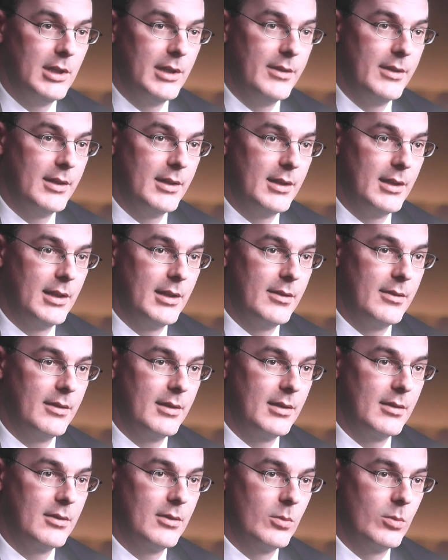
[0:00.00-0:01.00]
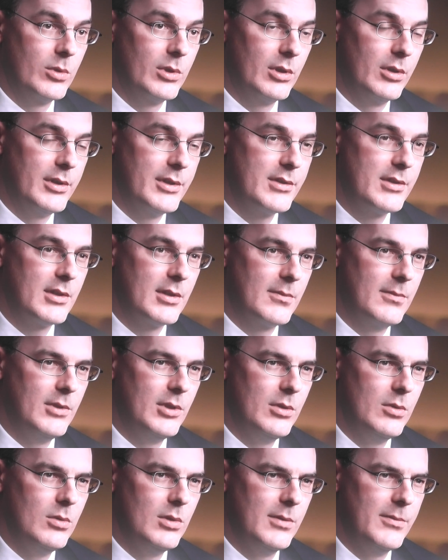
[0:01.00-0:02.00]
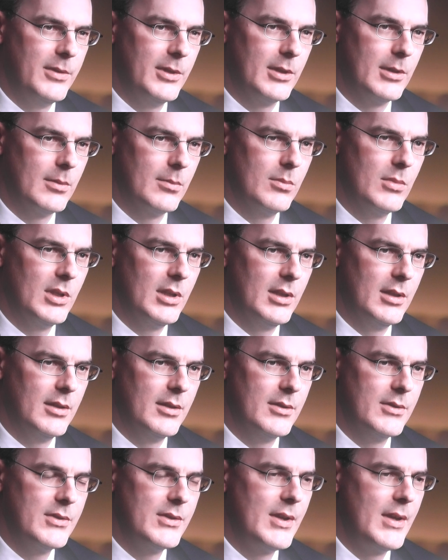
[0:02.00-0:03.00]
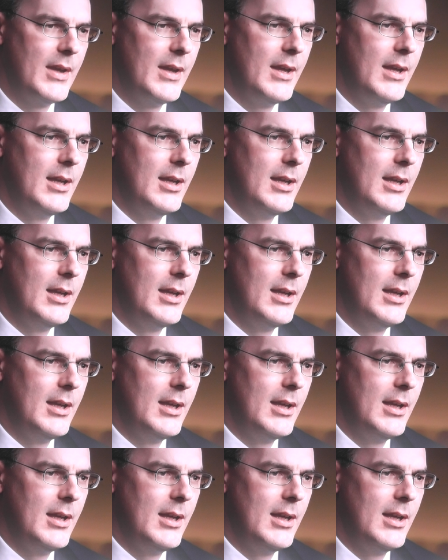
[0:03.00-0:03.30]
I think the realistic view of him is